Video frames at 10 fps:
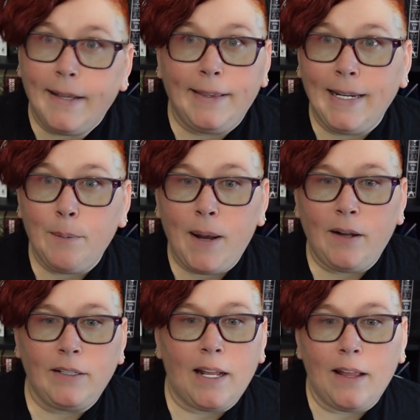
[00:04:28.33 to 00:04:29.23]
Think
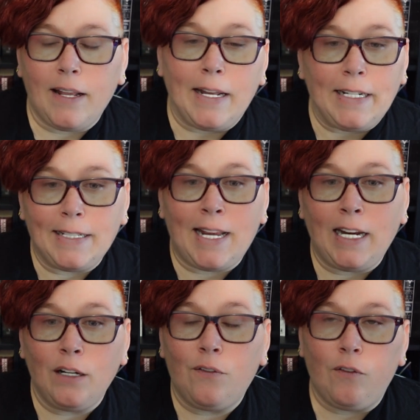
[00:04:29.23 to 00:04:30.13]
about
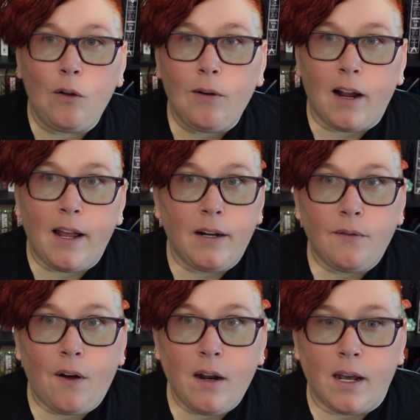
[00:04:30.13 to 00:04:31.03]
designing flora and
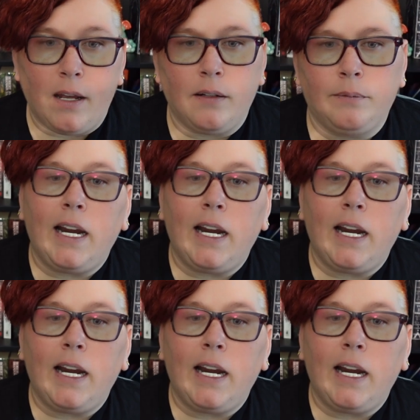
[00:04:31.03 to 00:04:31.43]
fauna.